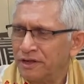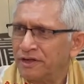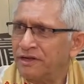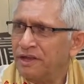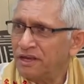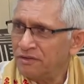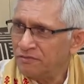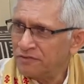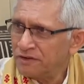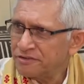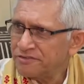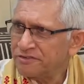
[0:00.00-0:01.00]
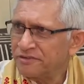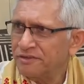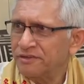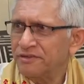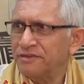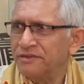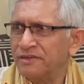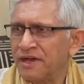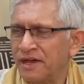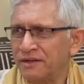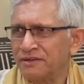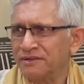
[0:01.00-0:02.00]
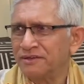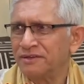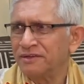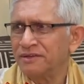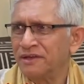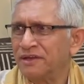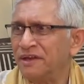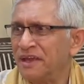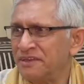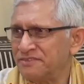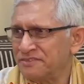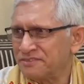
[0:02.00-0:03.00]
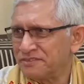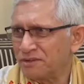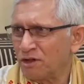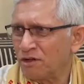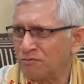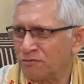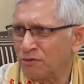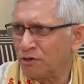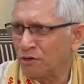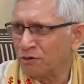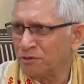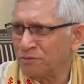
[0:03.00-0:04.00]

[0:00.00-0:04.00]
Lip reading: delivers that grace of God.